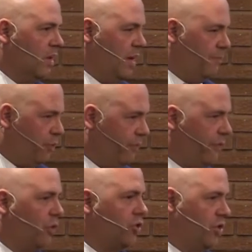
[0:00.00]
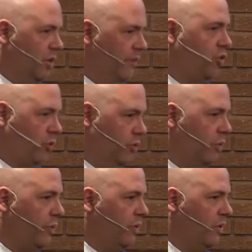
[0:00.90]
and perversion of
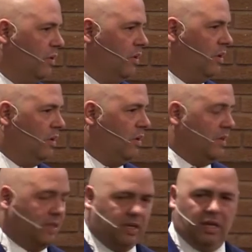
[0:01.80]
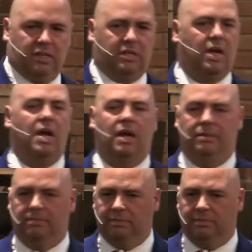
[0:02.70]
truth is against God.